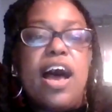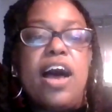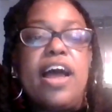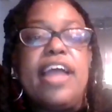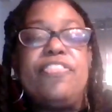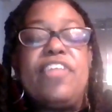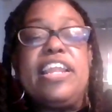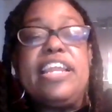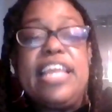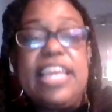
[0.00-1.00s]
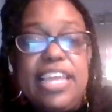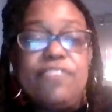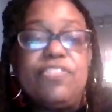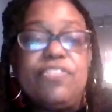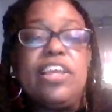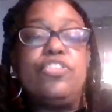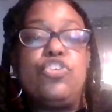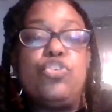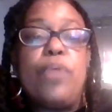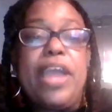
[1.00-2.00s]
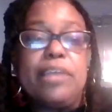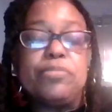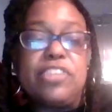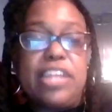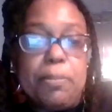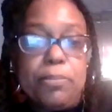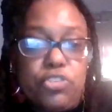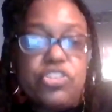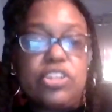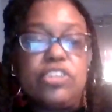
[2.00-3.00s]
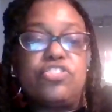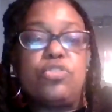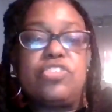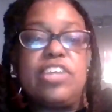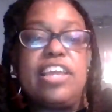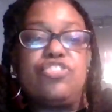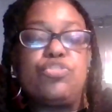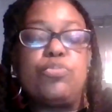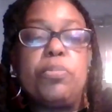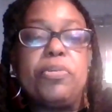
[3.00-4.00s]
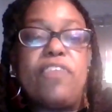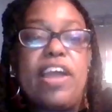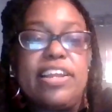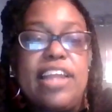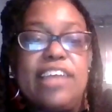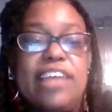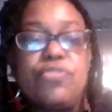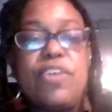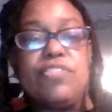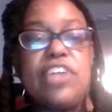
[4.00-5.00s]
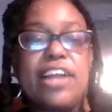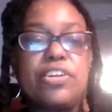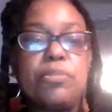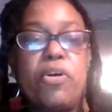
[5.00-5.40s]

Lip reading: And then in the evening, the New Amsterdam Musical Association will be recognizing Reverend Dr.